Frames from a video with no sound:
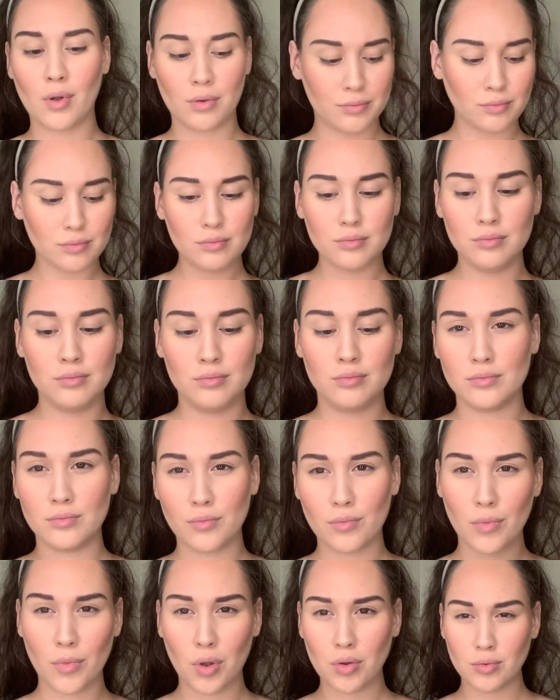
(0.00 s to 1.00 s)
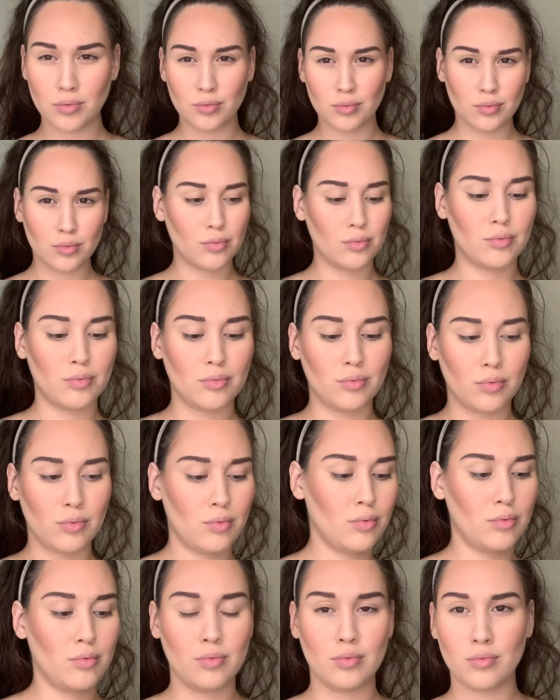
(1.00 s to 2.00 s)
Then I use my Anastasia
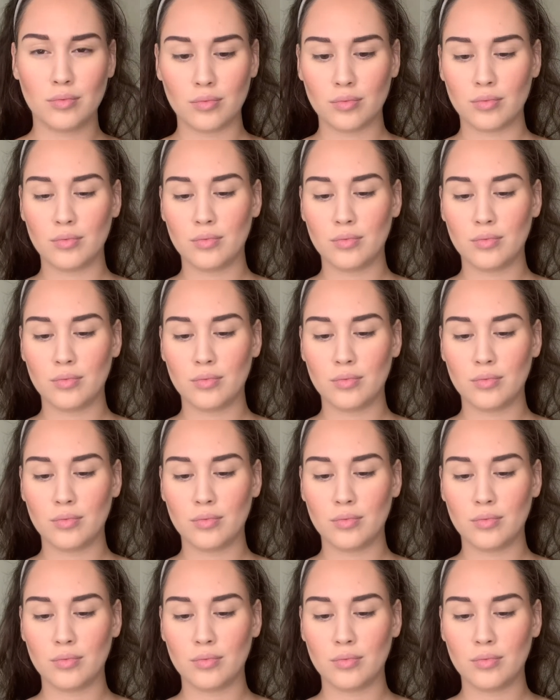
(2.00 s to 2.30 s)
Beverly